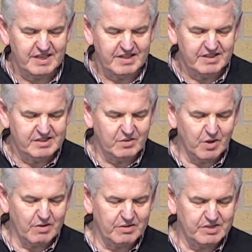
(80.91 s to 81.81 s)
This
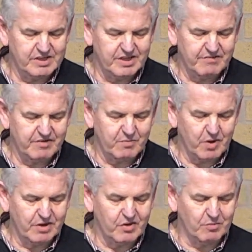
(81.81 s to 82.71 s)
quote from
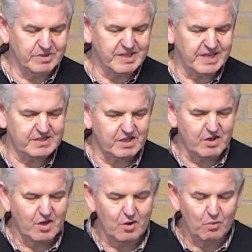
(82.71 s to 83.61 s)
one commentator
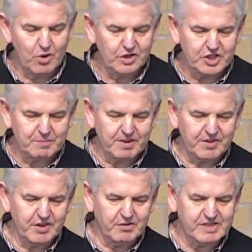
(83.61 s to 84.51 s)
Worship in
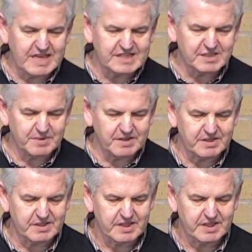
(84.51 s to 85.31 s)
the New Testament